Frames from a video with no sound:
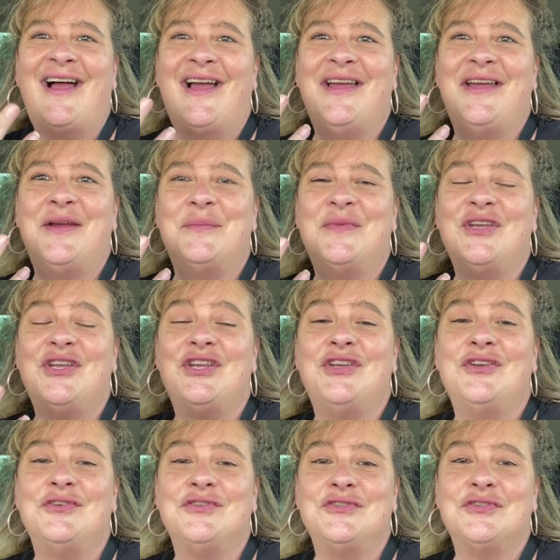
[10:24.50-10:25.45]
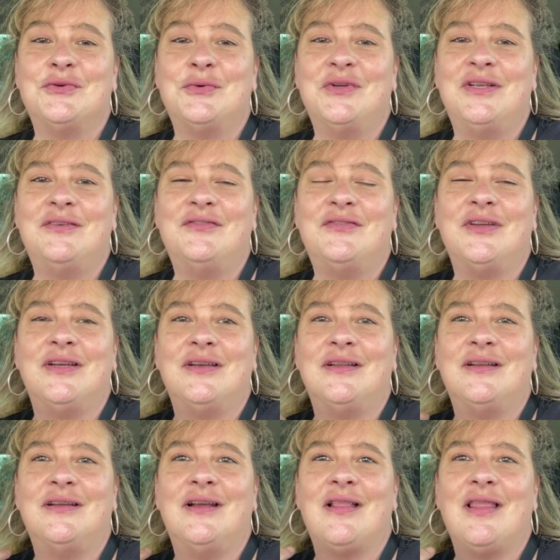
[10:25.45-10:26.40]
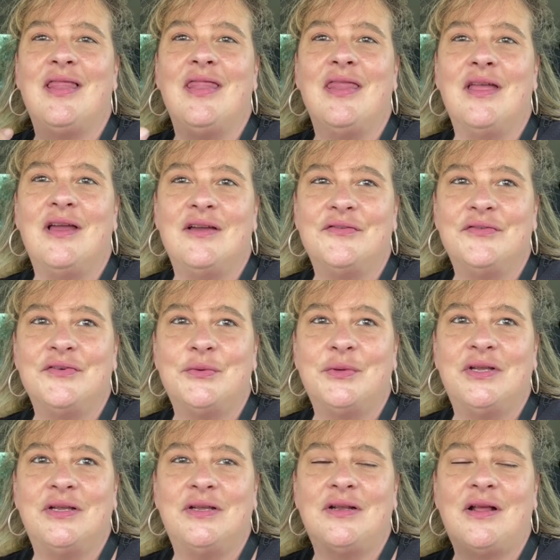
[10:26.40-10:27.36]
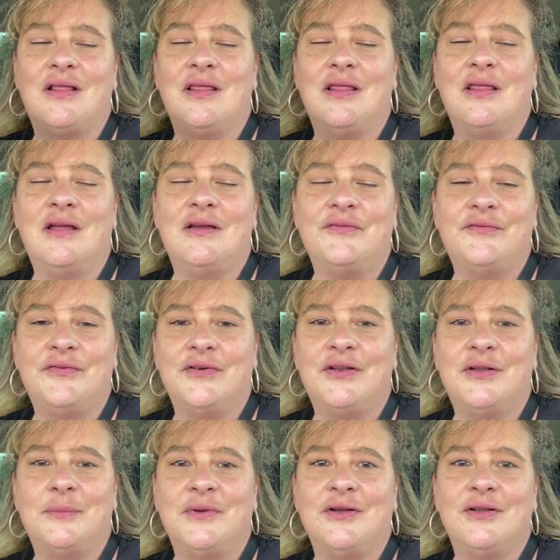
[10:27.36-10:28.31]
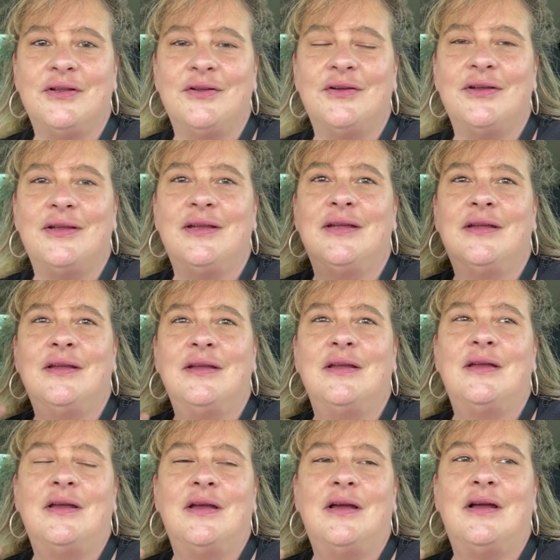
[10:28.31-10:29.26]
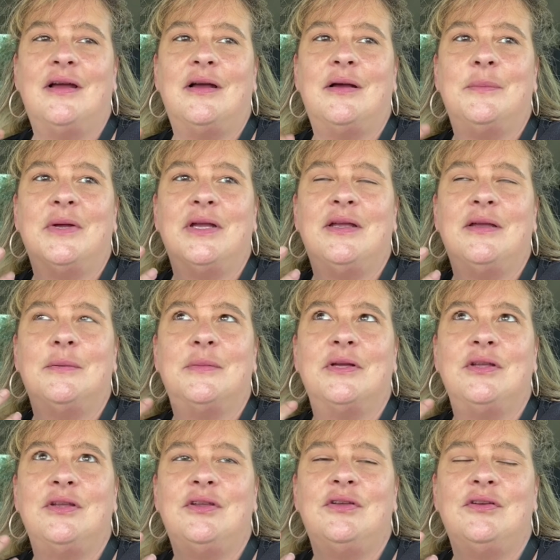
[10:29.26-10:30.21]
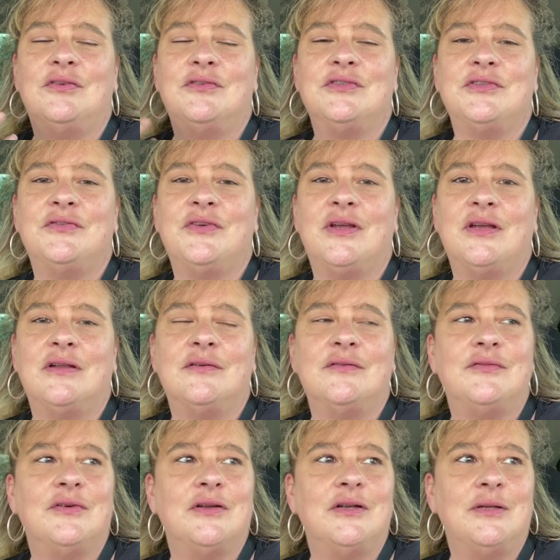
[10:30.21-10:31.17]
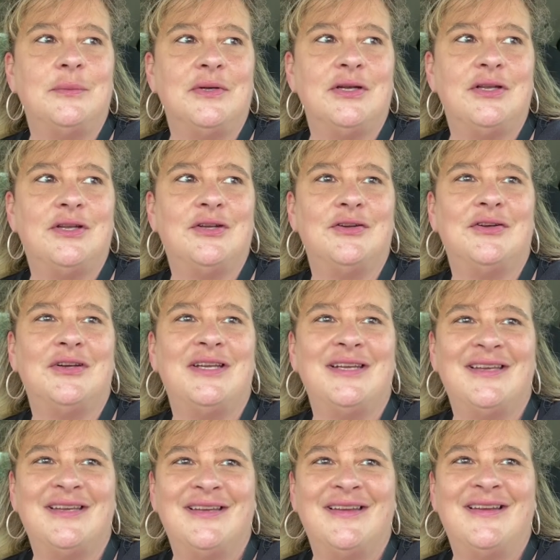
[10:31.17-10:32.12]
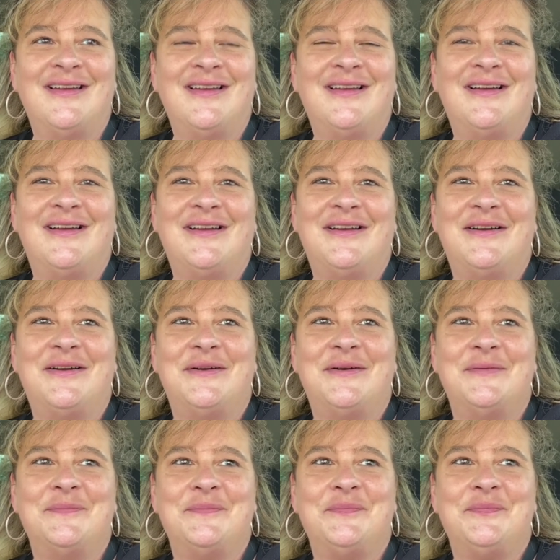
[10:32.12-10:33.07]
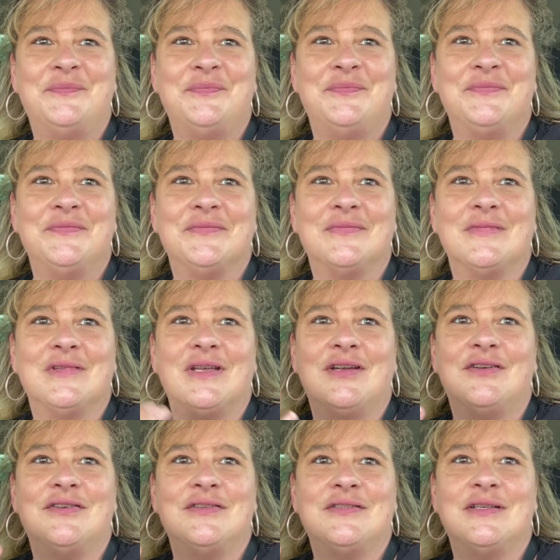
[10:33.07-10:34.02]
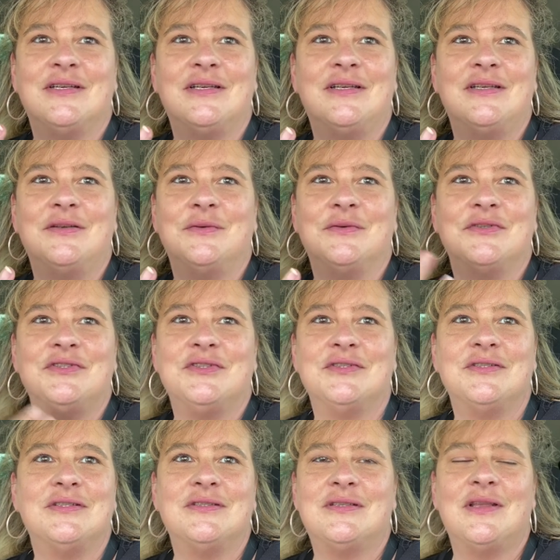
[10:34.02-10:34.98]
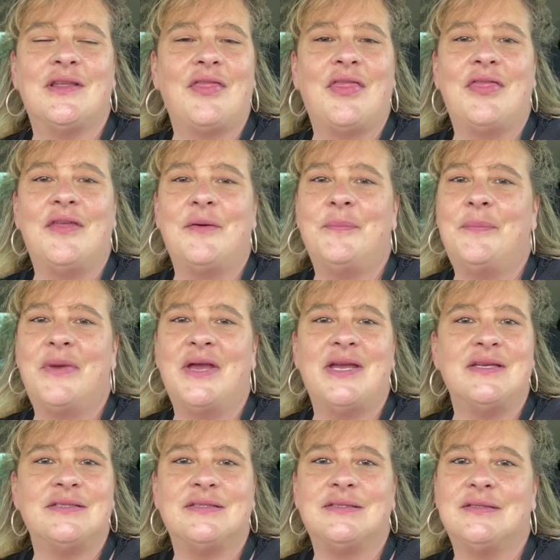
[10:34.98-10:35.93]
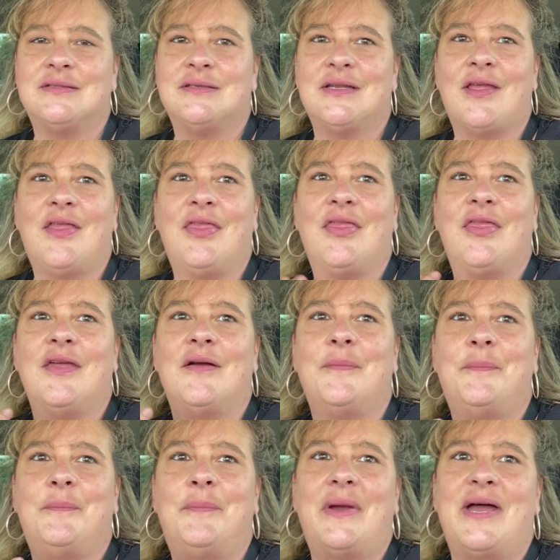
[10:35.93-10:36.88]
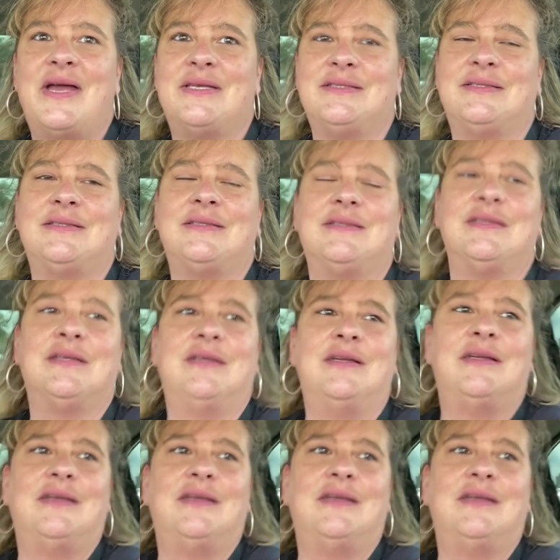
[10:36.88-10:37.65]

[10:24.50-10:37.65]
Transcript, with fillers: I am a huge Queen fan. I love Queen. I love Freddie Mercury. Um, I am a huge fan of Freddie Mercury. Um, I just think he was just the best, the best.